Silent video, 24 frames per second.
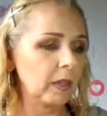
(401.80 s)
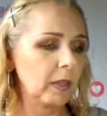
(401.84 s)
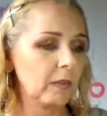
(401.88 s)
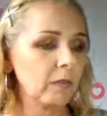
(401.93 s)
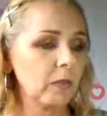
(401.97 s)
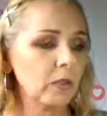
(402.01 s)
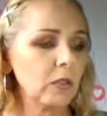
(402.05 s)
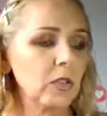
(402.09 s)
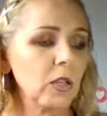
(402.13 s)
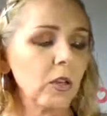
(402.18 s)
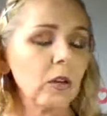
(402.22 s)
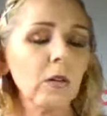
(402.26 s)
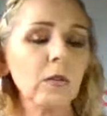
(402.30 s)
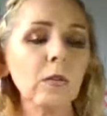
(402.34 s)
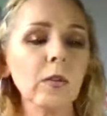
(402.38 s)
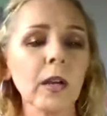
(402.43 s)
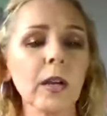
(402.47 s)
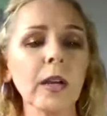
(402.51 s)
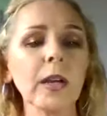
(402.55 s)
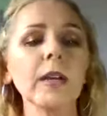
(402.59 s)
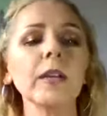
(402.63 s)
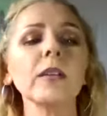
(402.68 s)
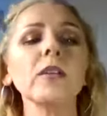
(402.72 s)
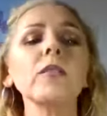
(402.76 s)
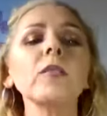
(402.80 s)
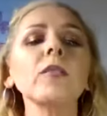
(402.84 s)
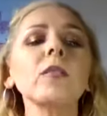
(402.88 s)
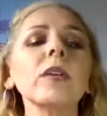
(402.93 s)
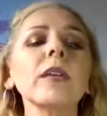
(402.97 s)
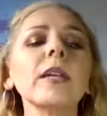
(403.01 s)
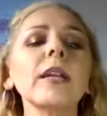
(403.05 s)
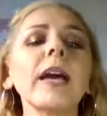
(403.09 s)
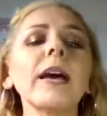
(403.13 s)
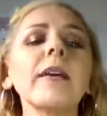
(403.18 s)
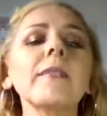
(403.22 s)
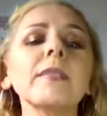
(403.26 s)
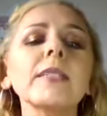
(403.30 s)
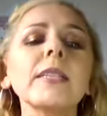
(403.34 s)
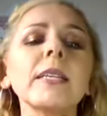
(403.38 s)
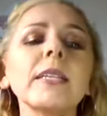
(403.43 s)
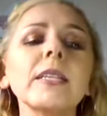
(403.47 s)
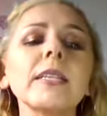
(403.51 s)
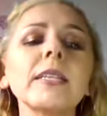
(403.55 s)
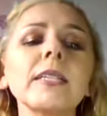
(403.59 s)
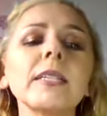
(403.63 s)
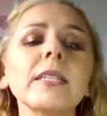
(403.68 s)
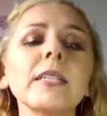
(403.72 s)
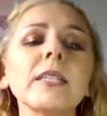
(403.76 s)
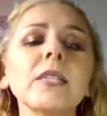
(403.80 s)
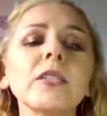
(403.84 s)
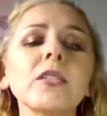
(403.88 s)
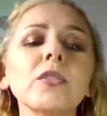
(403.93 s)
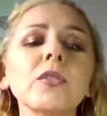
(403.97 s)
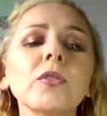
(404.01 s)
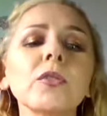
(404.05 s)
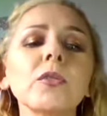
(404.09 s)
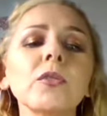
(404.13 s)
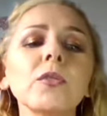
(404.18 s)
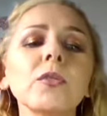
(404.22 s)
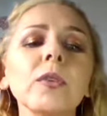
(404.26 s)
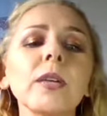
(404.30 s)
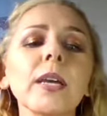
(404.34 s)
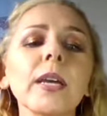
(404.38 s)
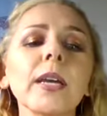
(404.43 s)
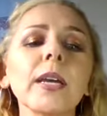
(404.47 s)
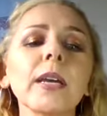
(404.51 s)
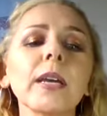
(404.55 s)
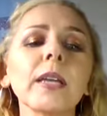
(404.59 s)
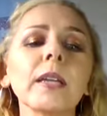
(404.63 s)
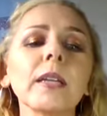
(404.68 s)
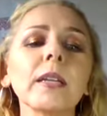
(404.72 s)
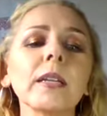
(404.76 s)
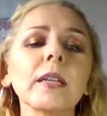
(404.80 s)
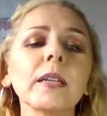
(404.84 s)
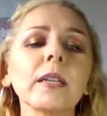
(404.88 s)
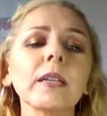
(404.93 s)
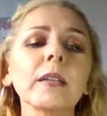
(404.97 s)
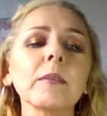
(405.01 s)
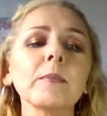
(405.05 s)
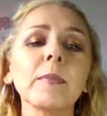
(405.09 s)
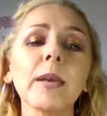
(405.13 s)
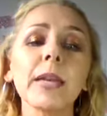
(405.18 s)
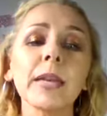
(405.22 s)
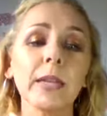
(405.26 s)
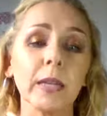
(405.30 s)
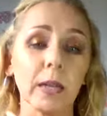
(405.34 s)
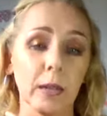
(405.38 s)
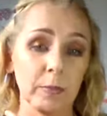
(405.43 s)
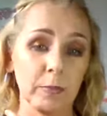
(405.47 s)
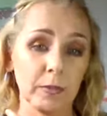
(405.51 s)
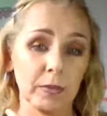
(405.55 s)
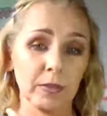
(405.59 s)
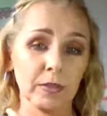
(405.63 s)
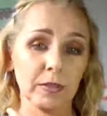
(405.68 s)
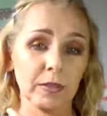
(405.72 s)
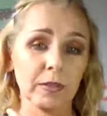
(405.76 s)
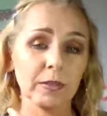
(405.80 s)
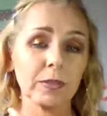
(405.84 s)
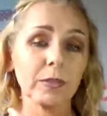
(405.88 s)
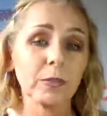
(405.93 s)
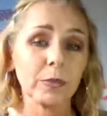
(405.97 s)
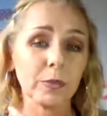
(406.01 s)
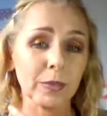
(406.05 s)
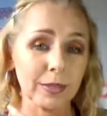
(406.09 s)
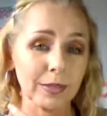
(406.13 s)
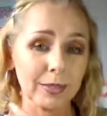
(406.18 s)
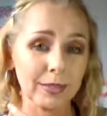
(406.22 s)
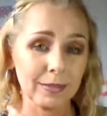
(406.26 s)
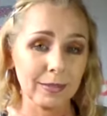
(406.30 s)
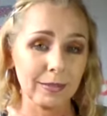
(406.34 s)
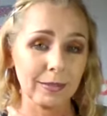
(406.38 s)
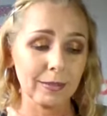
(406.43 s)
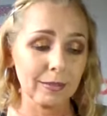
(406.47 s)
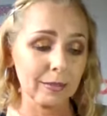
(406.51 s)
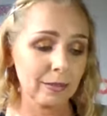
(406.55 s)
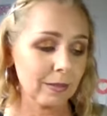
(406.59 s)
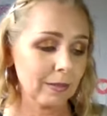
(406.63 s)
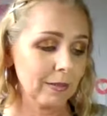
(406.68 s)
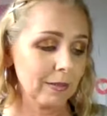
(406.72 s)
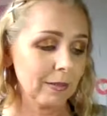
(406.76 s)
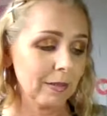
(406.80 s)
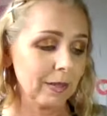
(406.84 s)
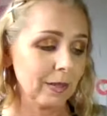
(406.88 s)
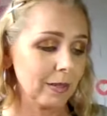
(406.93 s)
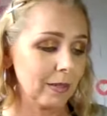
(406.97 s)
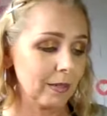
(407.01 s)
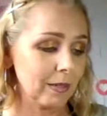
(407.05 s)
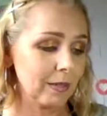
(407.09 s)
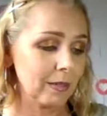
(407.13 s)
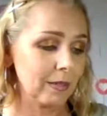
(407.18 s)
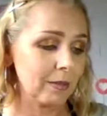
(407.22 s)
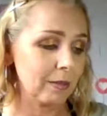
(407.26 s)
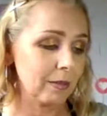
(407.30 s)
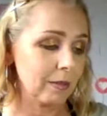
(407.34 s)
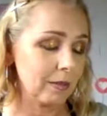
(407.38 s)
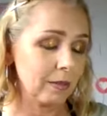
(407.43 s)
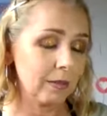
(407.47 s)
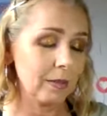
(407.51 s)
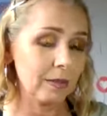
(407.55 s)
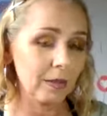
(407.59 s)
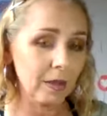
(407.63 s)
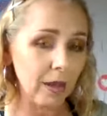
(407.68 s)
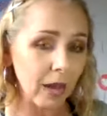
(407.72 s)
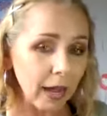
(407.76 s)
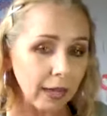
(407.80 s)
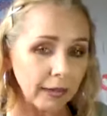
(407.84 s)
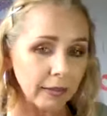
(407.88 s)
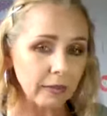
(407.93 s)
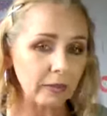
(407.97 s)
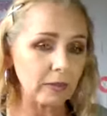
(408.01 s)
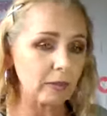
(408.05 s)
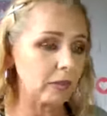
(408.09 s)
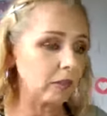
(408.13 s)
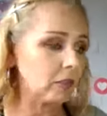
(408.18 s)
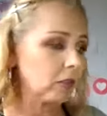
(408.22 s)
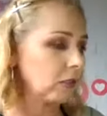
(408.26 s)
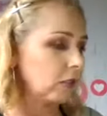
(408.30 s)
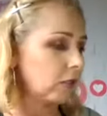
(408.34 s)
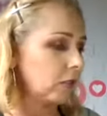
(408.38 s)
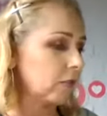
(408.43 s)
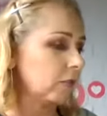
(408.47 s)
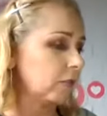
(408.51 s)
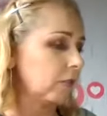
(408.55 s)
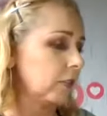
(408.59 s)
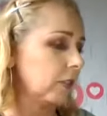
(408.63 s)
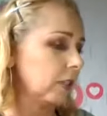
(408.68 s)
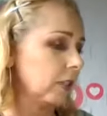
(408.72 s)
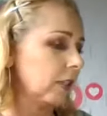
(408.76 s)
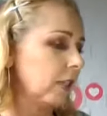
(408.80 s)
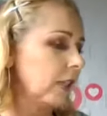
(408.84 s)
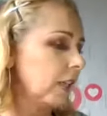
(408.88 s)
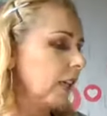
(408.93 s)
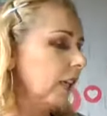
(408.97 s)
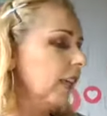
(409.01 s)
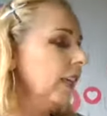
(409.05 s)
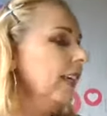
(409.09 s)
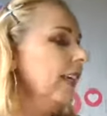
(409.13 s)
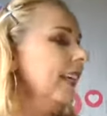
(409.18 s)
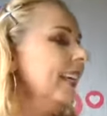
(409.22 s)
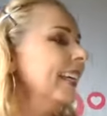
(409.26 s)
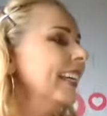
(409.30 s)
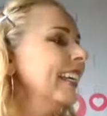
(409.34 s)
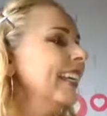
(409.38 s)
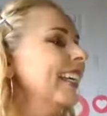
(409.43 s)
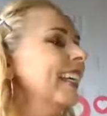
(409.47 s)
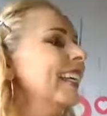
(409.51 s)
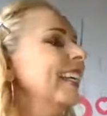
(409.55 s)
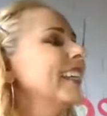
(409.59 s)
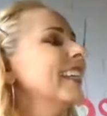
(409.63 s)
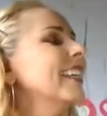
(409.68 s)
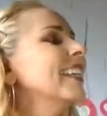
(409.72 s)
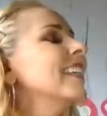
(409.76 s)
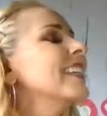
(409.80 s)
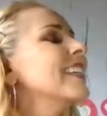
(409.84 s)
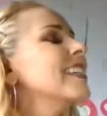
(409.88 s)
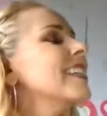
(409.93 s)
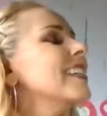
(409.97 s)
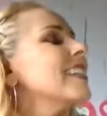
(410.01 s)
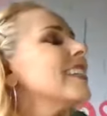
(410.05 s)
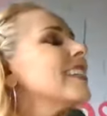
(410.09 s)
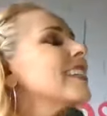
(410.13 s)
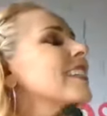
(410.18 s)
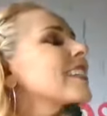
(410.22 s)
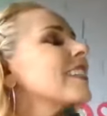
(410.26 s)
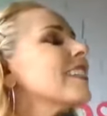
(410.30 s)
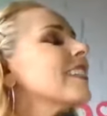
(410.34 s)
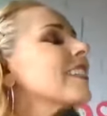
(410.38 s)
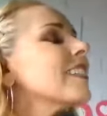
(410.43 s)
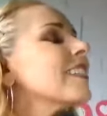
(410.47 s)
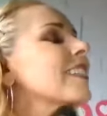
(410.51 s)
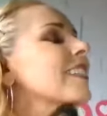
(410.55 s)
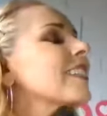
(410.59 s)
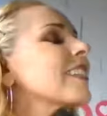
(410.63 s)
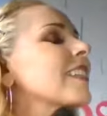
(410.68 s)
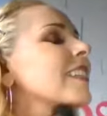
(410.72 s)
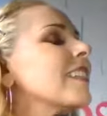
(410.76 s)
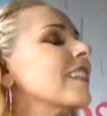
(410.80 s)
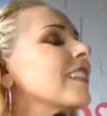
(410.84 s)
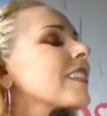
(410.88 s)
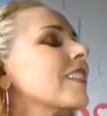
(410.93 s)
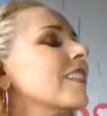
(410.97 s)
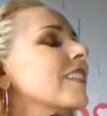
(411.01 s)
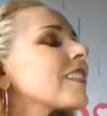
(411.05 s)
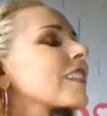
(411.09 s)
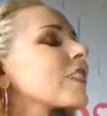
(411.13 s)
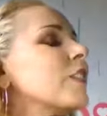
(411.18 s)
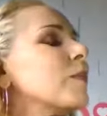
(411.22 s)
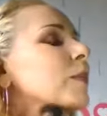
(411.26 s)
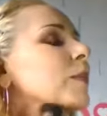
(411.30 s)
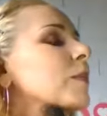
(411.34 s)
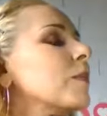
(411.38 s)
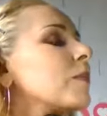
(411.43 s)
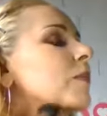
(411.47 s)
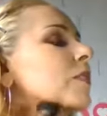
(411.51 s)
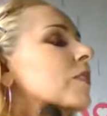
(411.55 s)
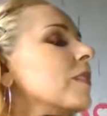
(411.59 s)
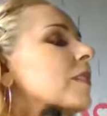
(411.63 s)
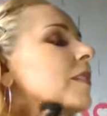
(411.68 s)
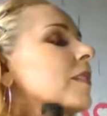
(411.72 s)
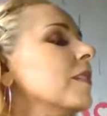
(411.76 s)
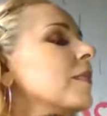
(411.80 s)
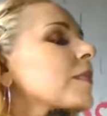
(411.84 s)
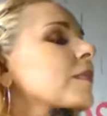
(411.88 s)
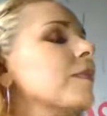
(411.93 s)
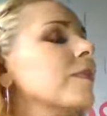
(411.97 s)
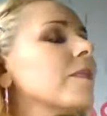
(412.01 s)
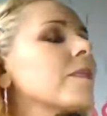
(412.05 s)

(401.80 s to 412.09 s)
If you don't, you're going to have a tendency to get makeup creases. That's not the look you're going for. So let's just get in there a little bit more.